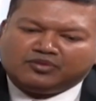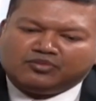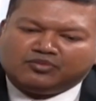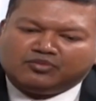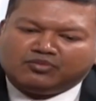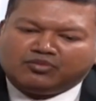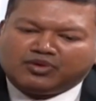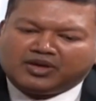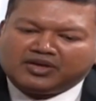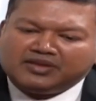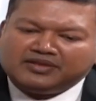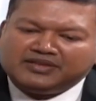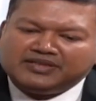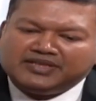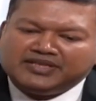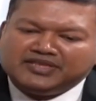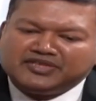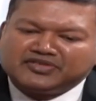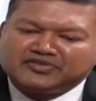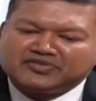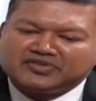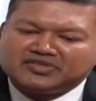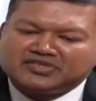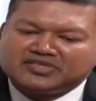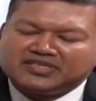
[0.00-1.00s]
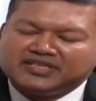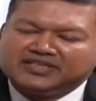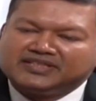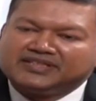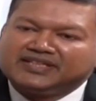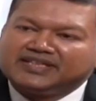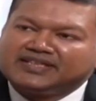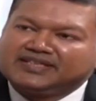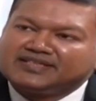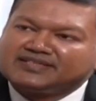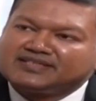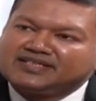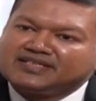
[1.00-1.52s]
one of the interesting
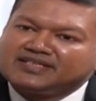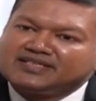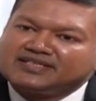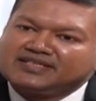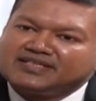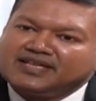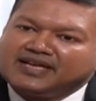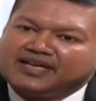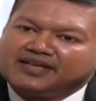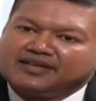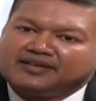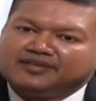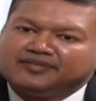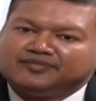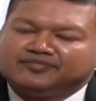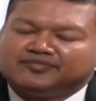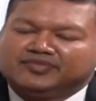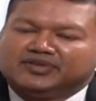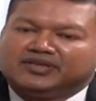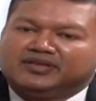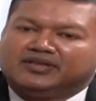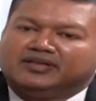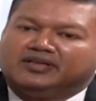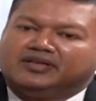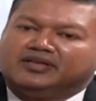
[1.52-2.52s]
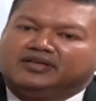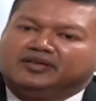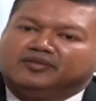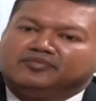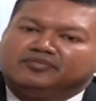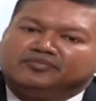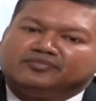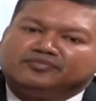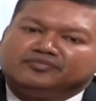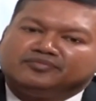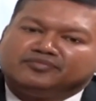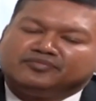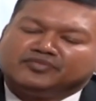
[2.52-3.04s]
things is that,
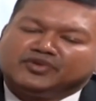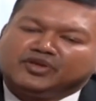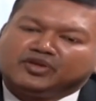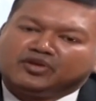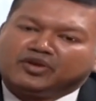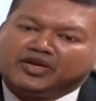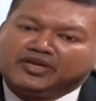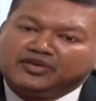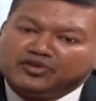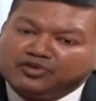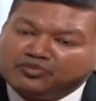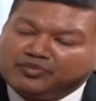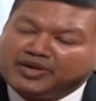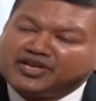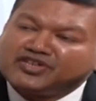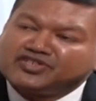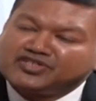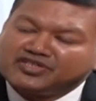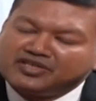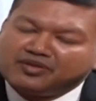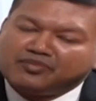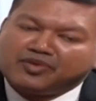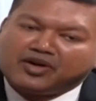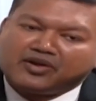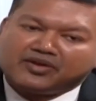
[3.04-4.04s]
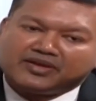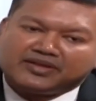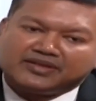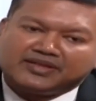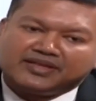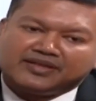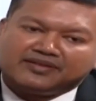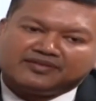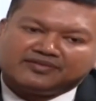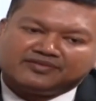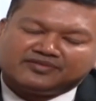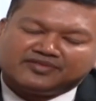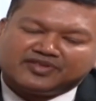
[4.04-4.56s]
you know, and you mentioned about it,
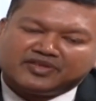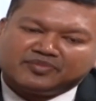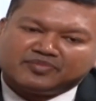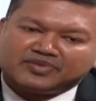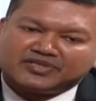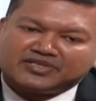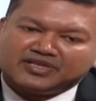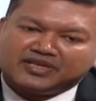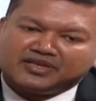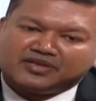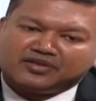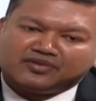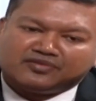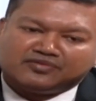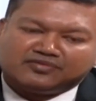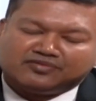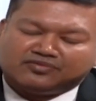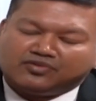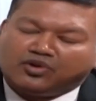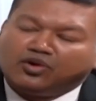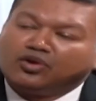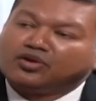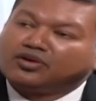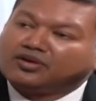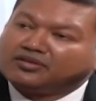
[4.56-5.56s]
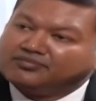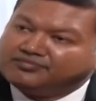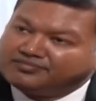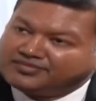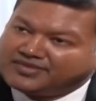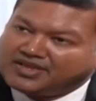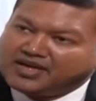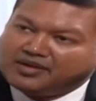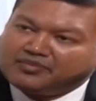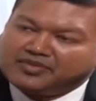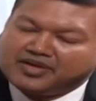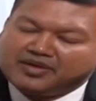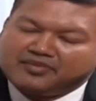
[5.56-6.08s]
that 3% of all
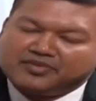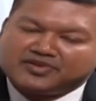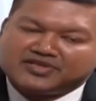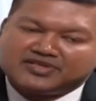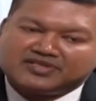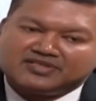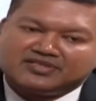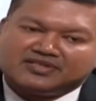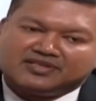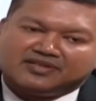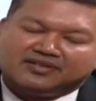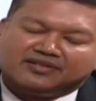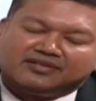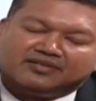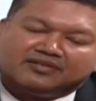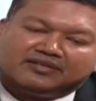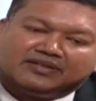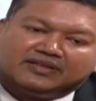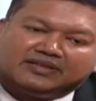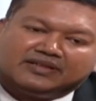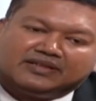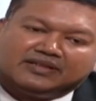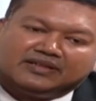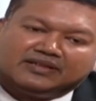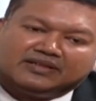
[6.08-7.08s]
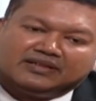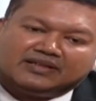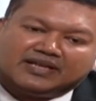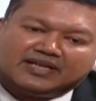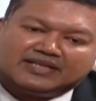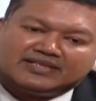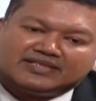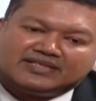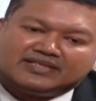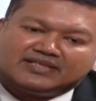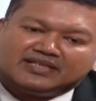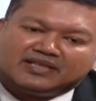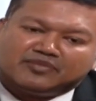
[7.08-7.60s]
carbon emissions are
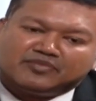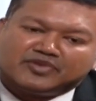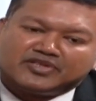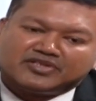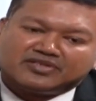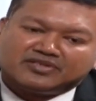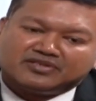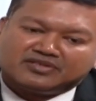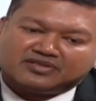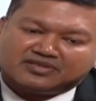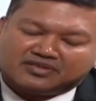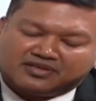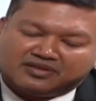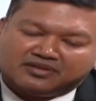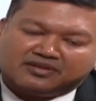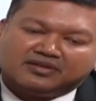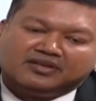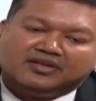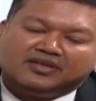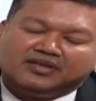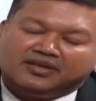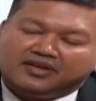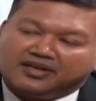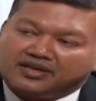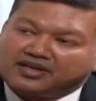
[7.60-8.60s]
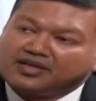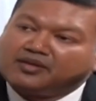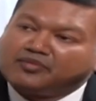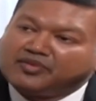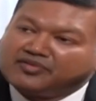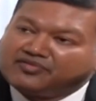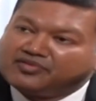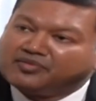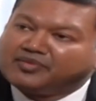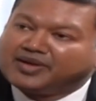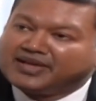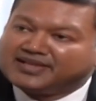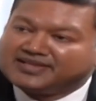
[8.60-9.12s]
ICT emissions are coming
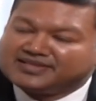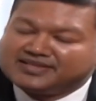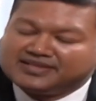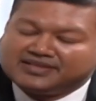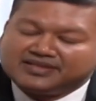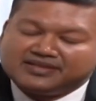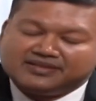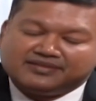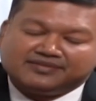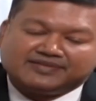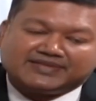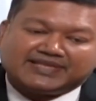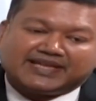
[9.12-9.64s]
from ICT